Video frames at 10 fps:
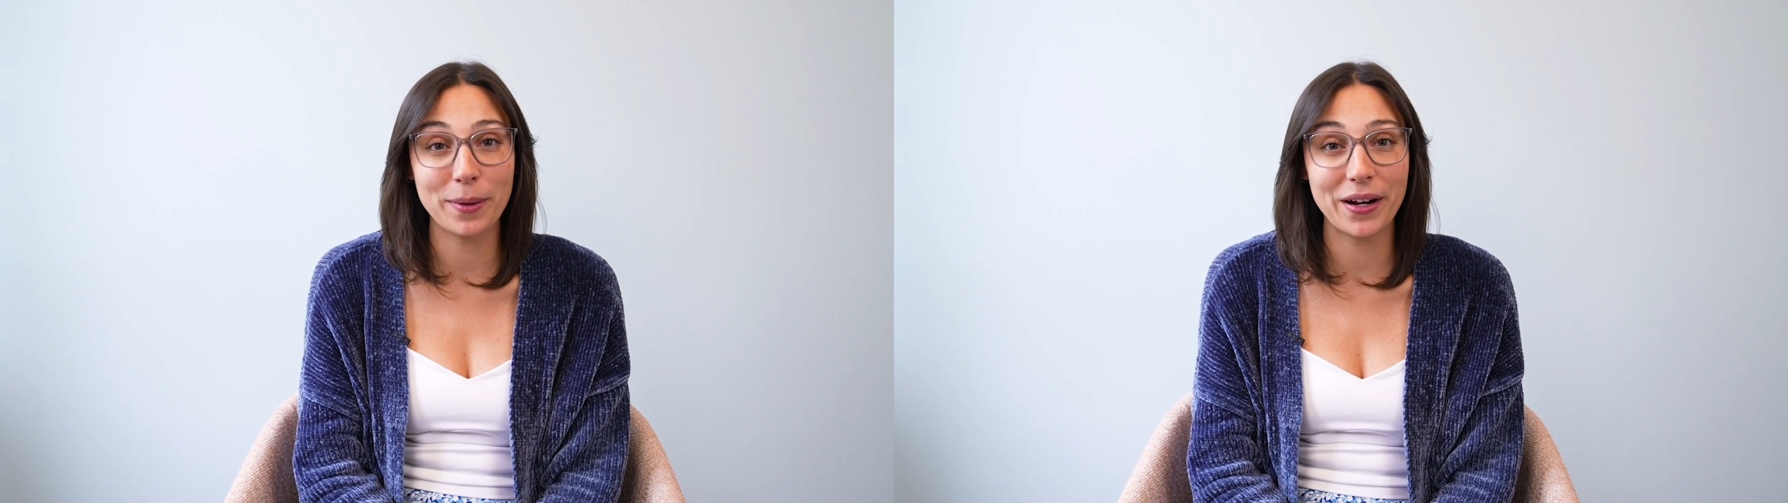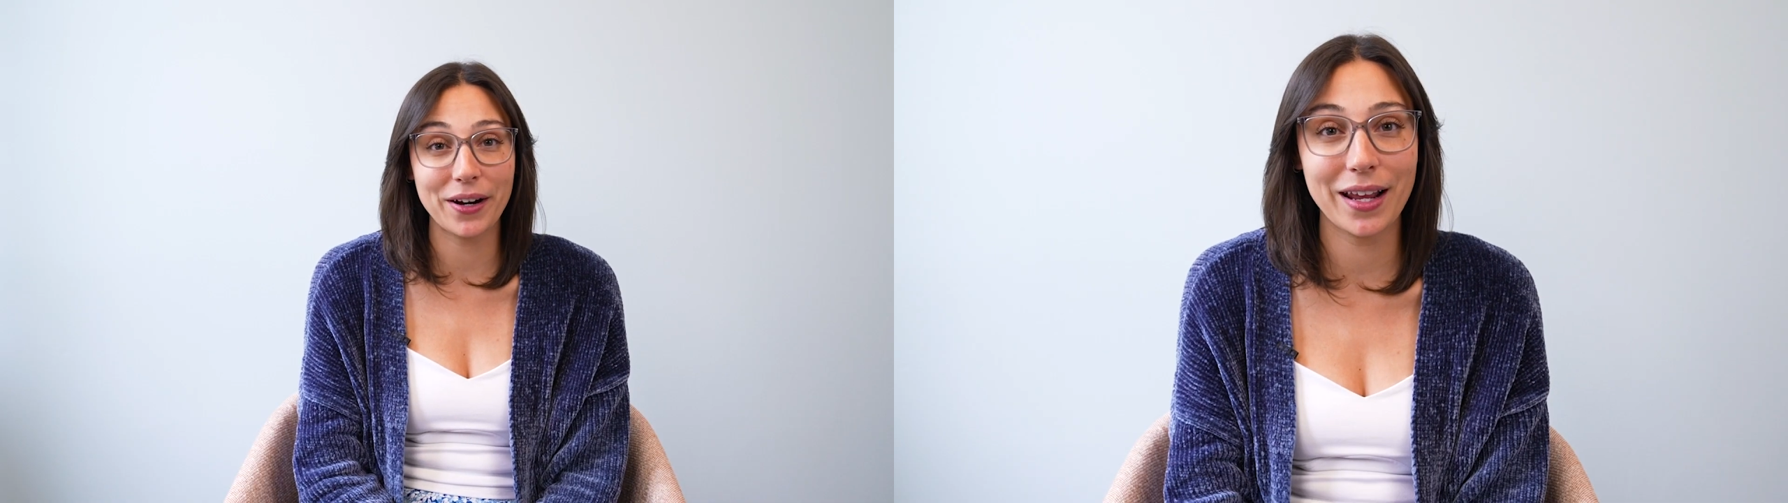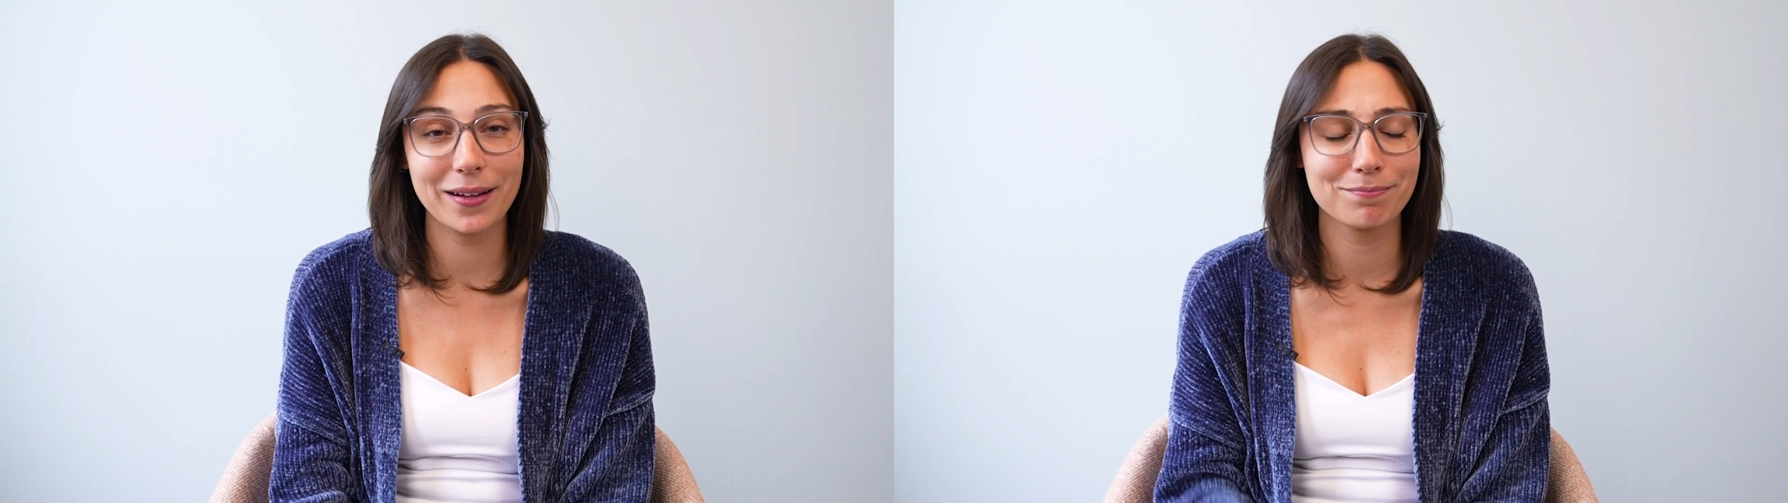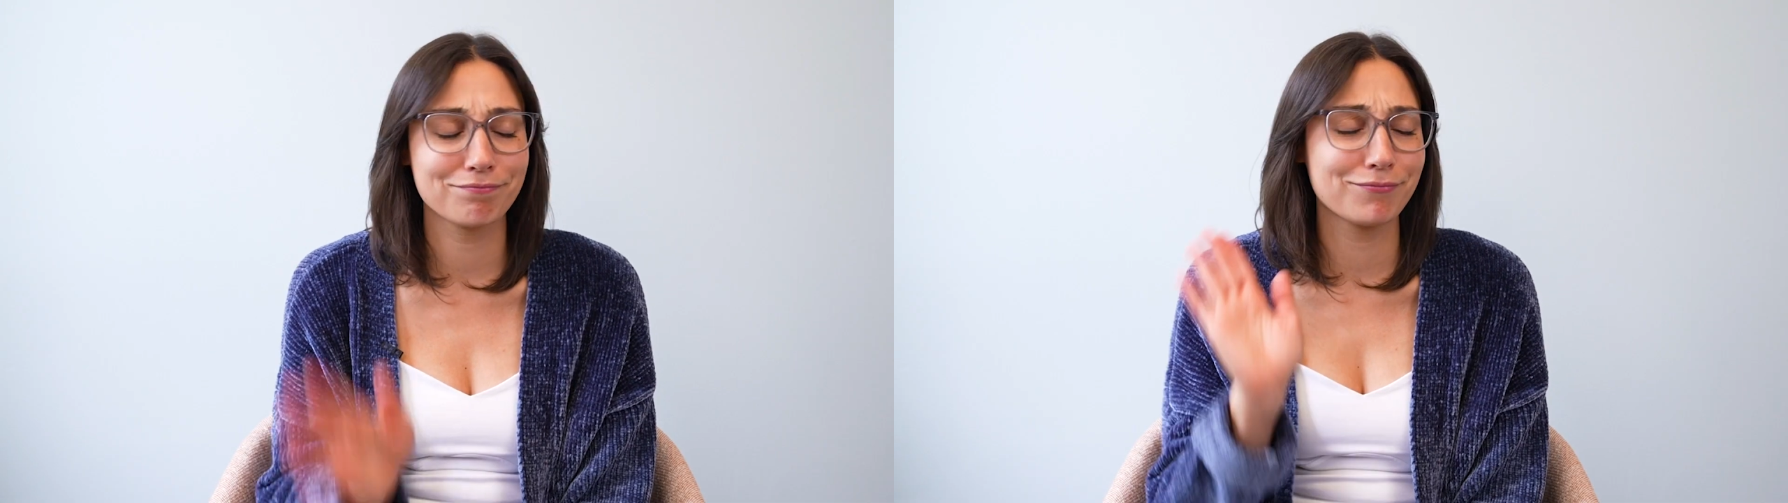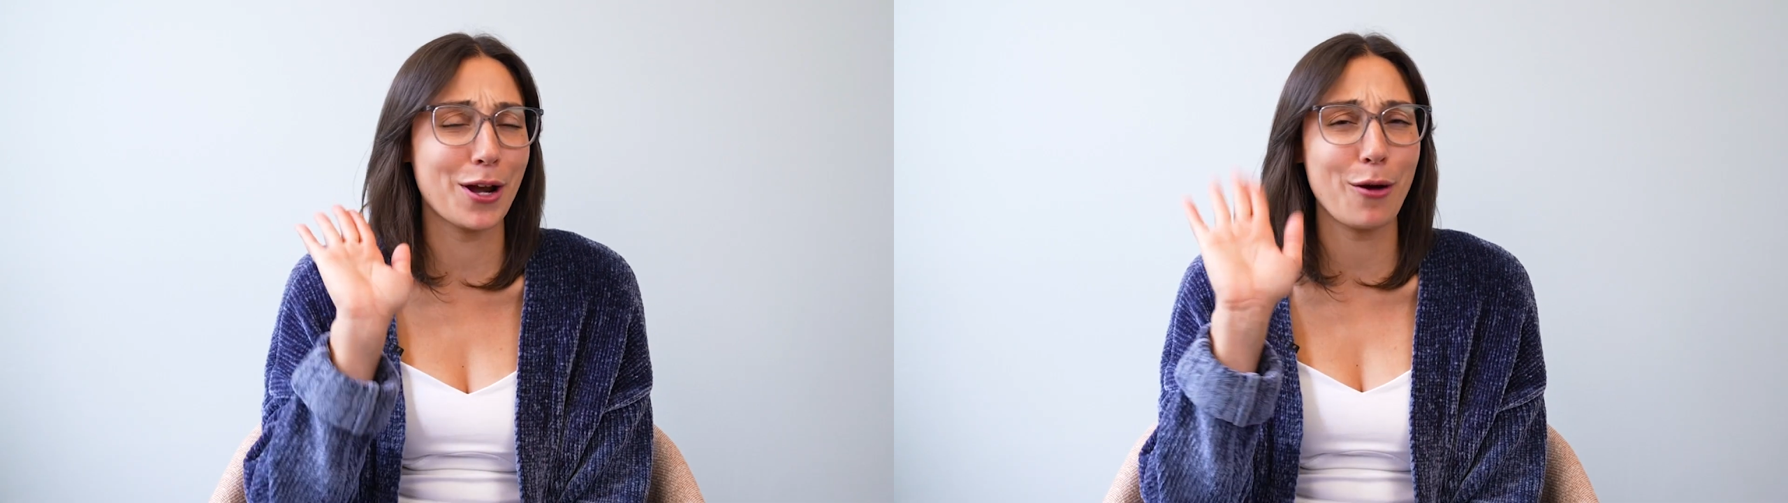period?
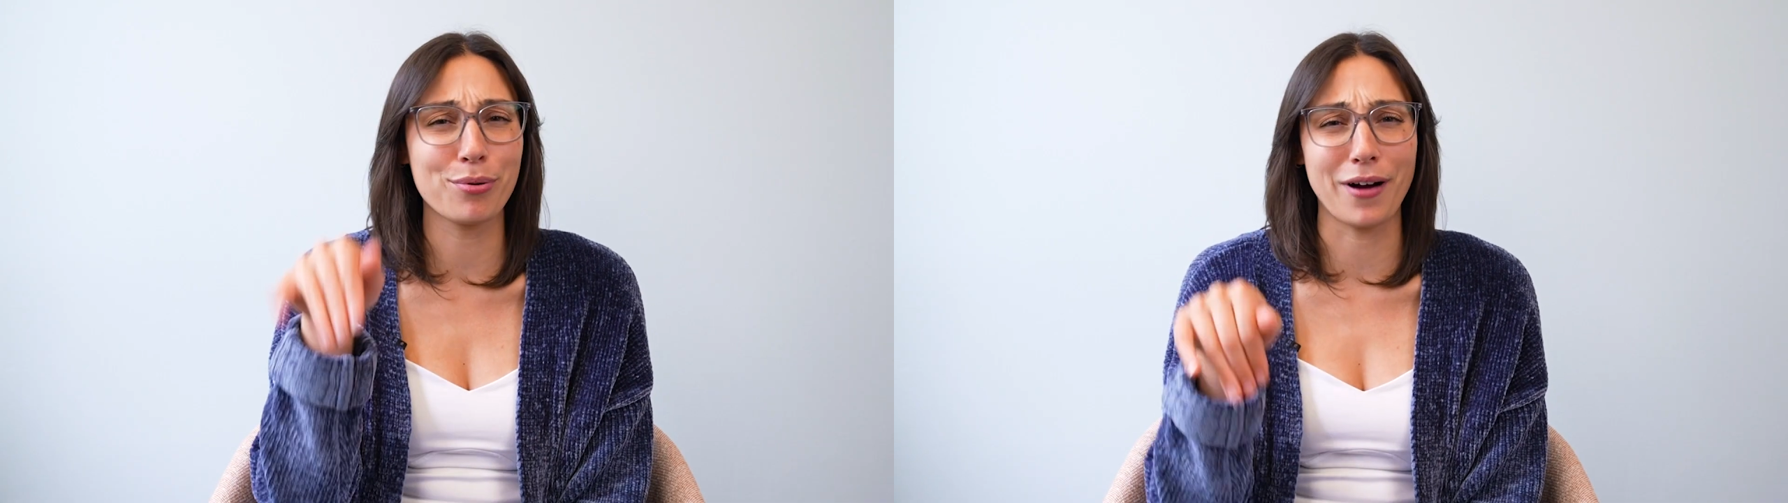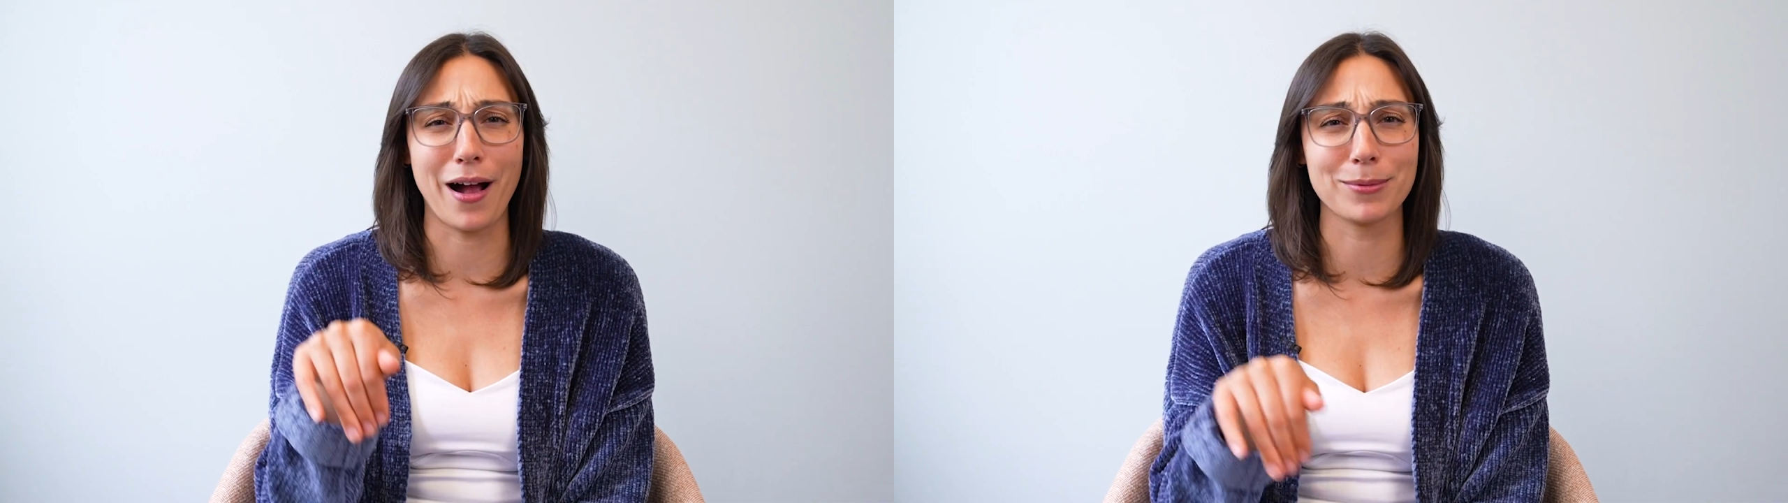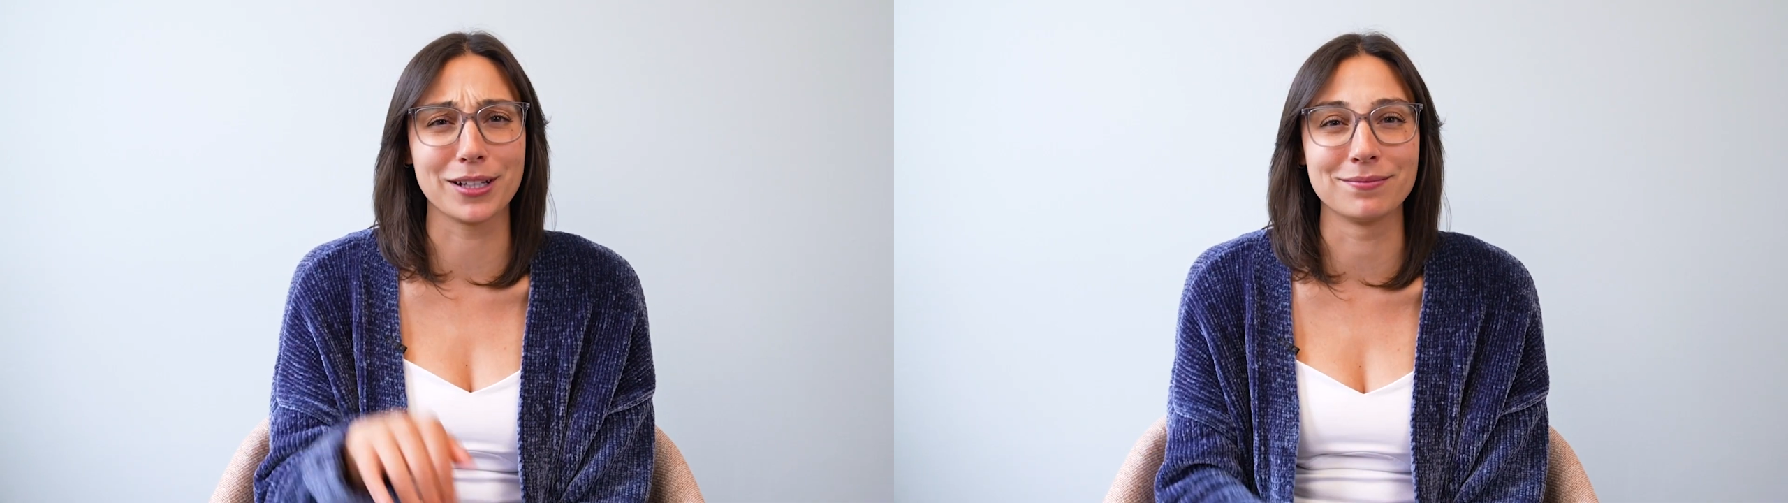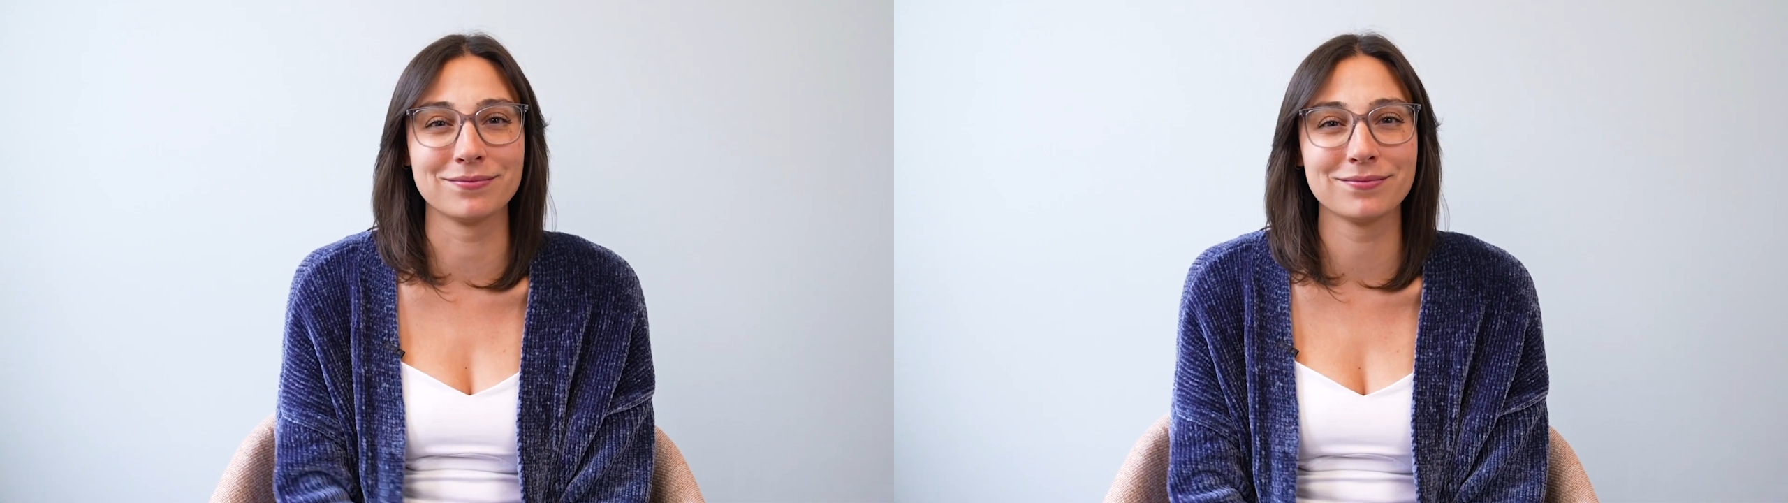No problem.